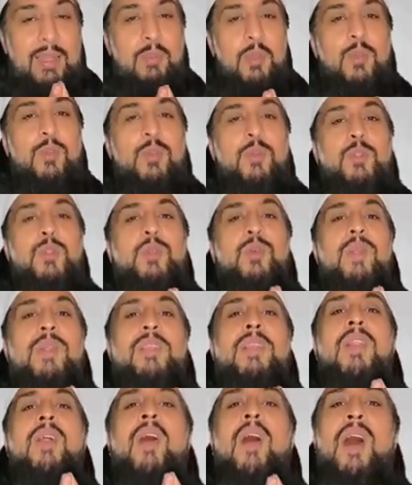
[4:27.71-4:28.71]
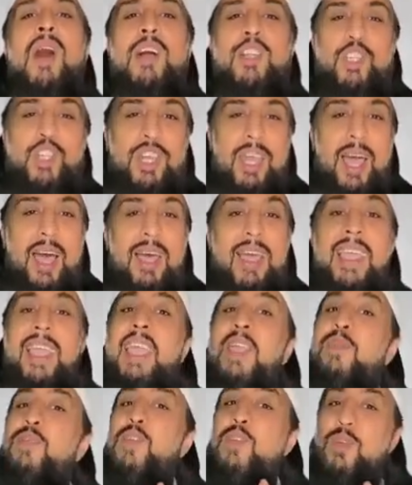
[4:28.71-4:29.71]
you do Surat Al-Ghashiyah,
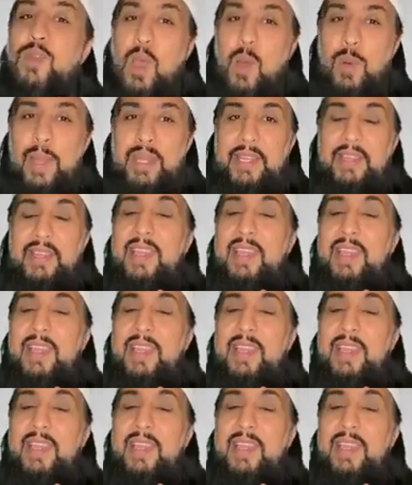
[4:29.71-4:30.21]
if you know it.